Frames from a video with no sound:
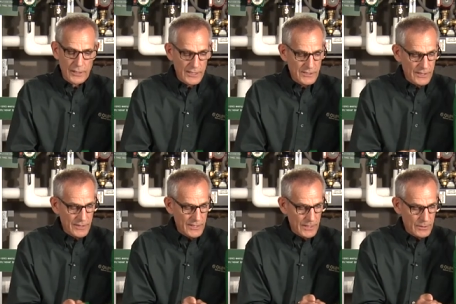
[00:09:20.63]
like I said,
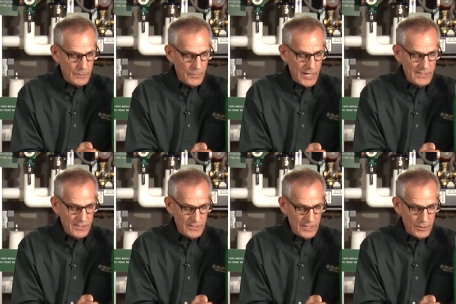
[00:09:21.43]
the uh,
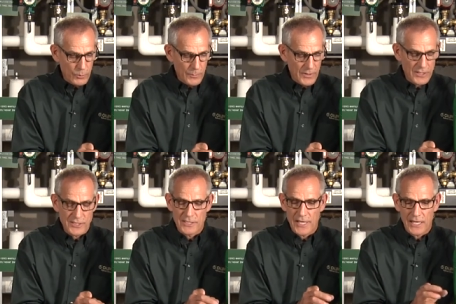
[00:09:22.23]
composite and the other one
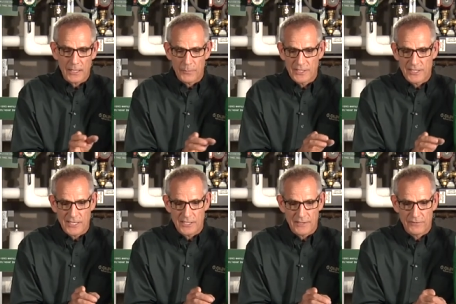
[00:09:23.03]
because it's not going to be
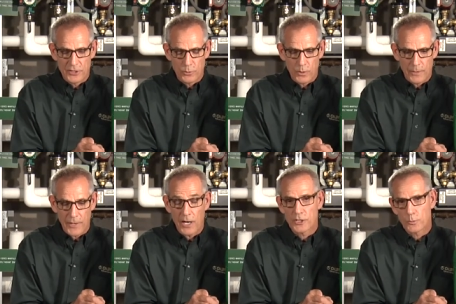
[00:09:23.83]
sensitive to um,
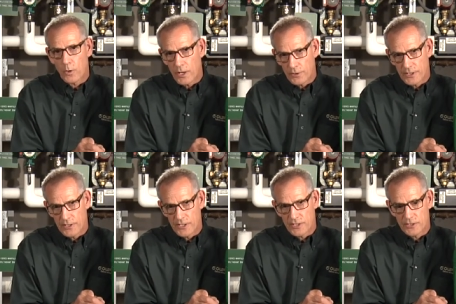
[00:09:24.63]
harsh water
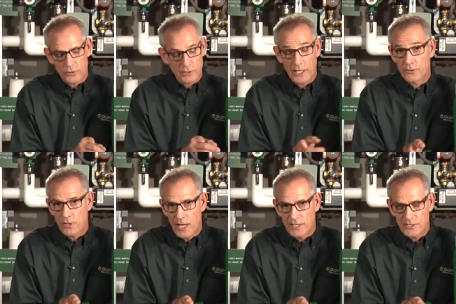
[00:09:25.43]
conditions or
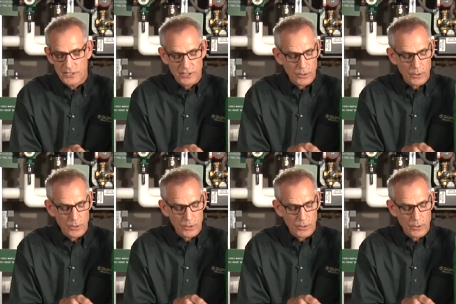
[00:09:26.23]
electrolysis.